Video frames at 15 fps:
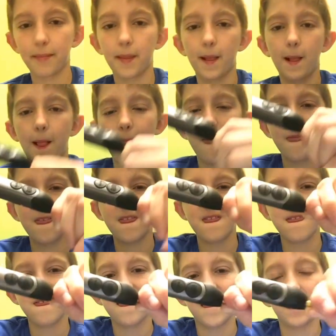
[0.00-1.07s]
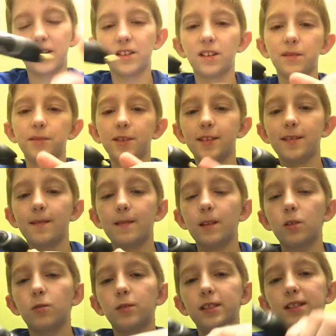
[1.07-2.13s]
Yep. So I'm just
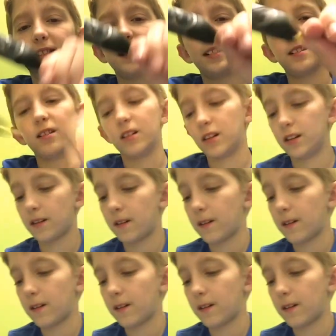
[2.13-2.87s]
twisting it on.